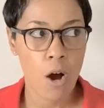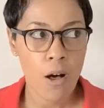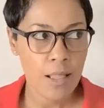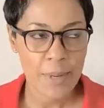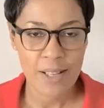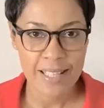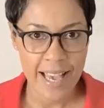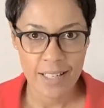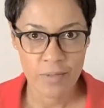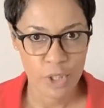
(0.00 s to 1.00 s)
all about
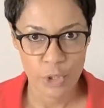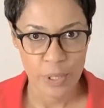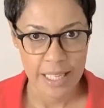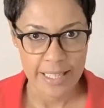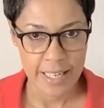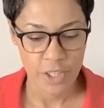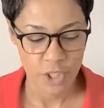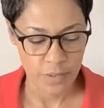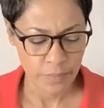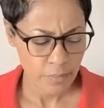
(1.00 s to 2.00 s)
data
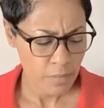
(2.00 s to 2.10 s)
visualization.